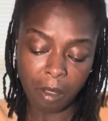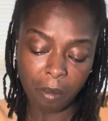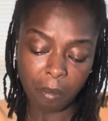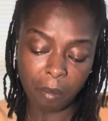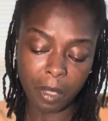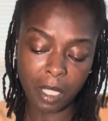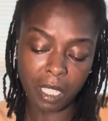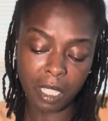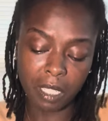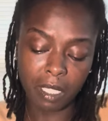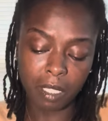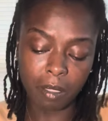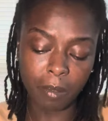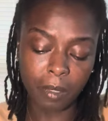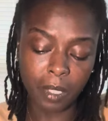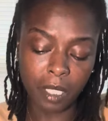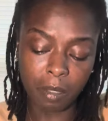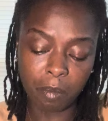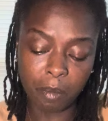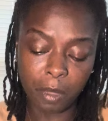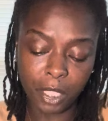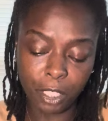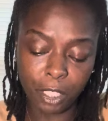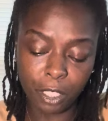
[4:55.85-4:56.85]
Because with the
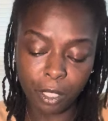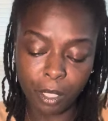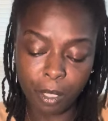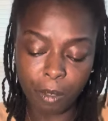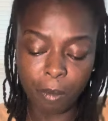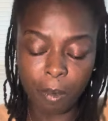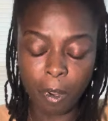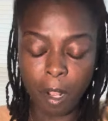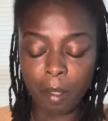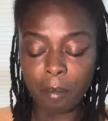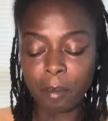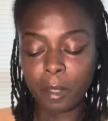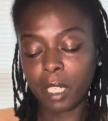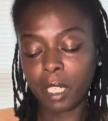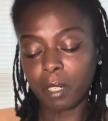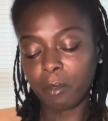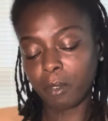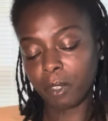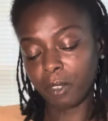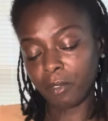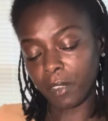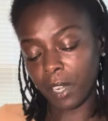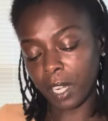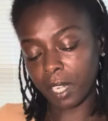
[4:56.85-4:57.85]
mature woman in
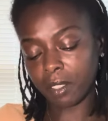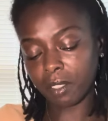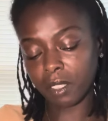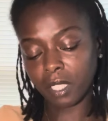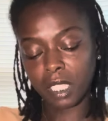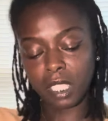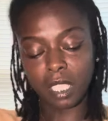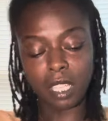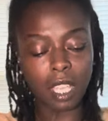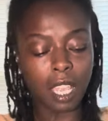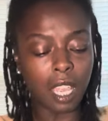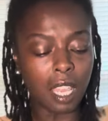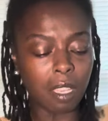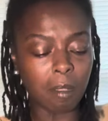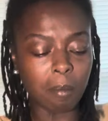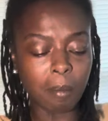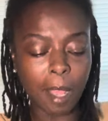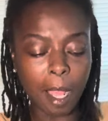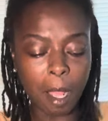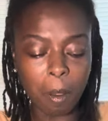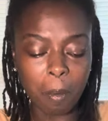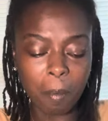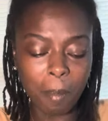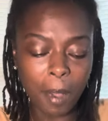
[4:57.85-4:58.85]
reverse, it came
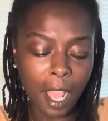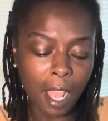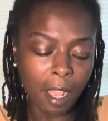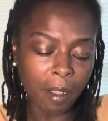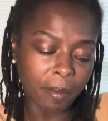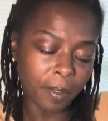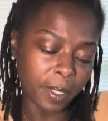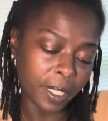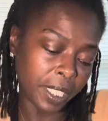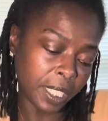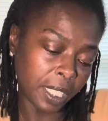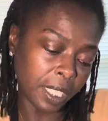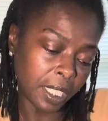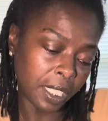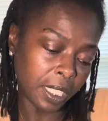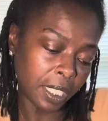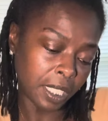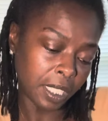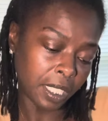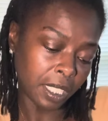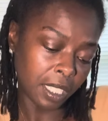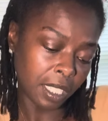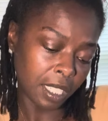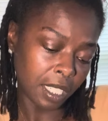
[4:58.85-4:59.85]
out poverty.
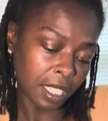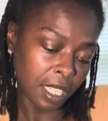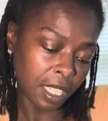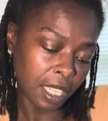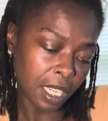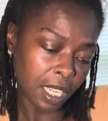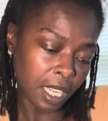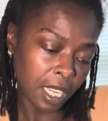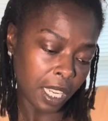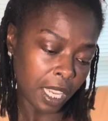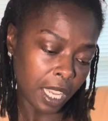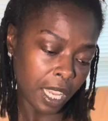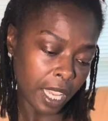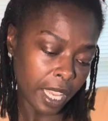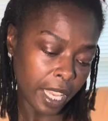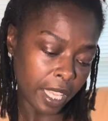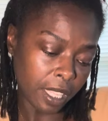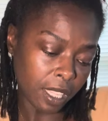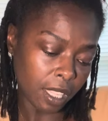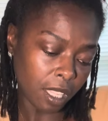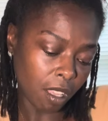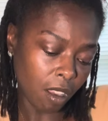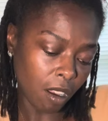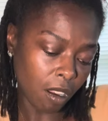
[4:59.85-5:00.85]

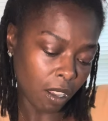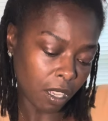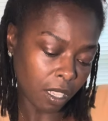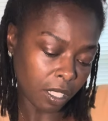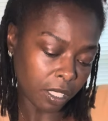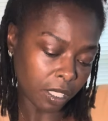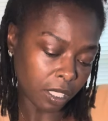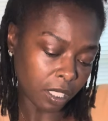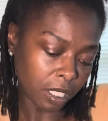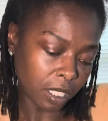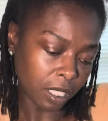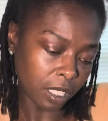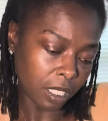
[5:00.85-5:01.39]
in thoughts,